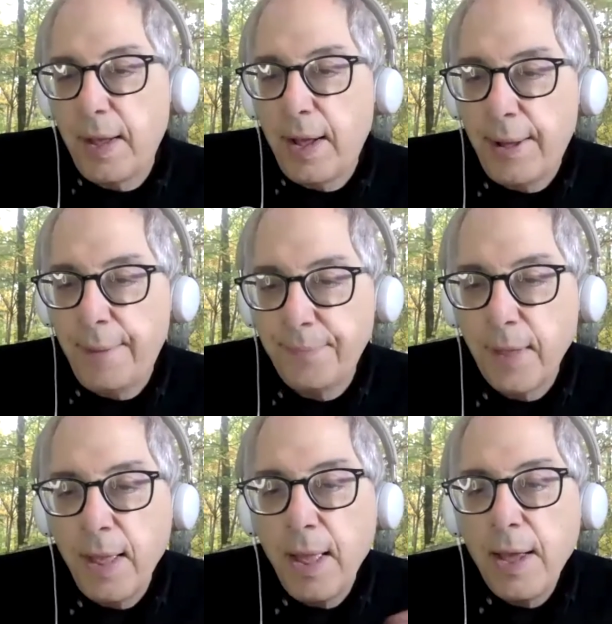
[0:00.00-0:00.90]
Um,
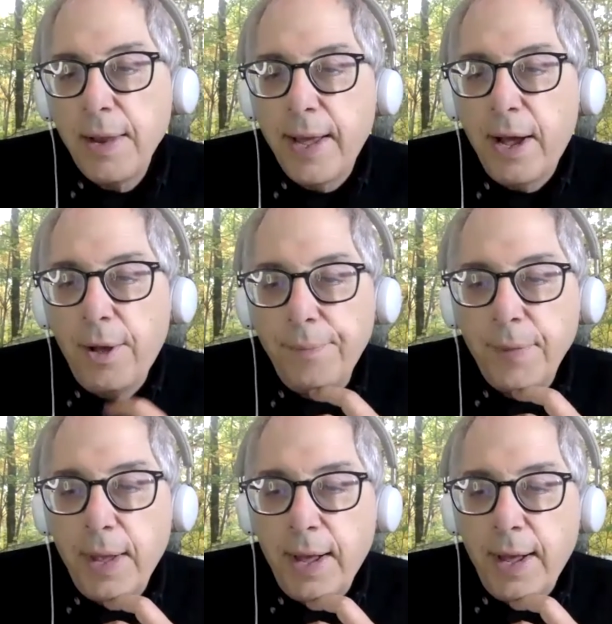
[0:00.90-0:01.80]
now,
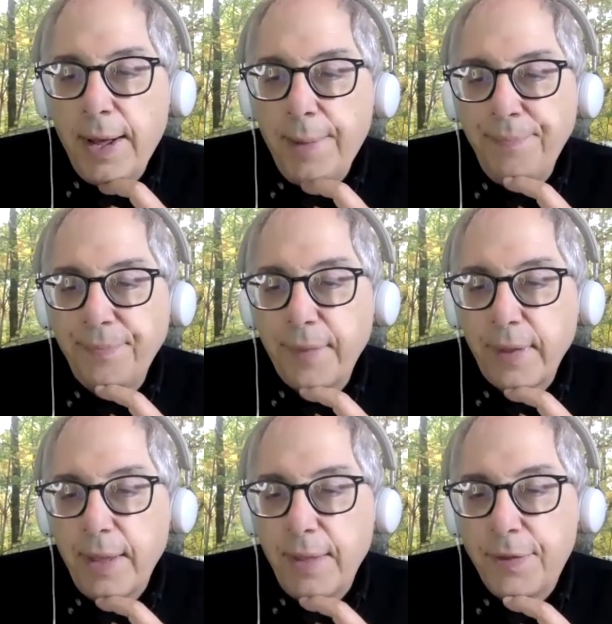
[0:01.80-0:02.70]
um,
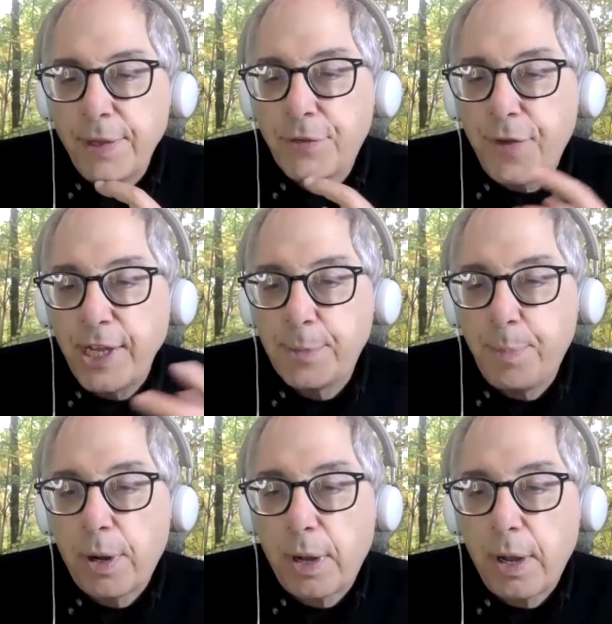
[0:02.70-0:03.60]
there's Facebook